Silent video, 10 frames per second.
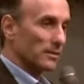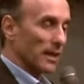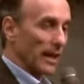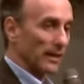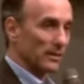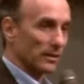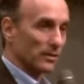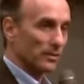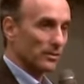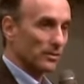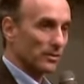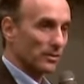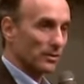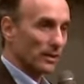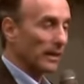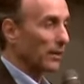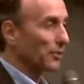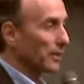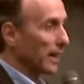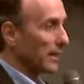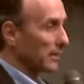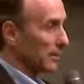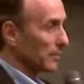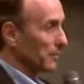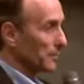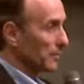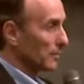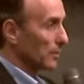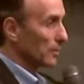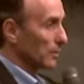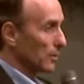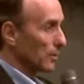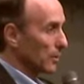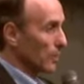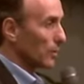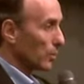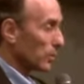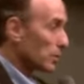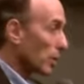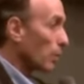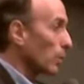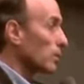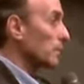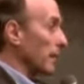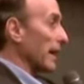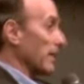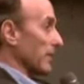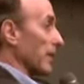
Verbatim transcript: scientists in Health Canada were told by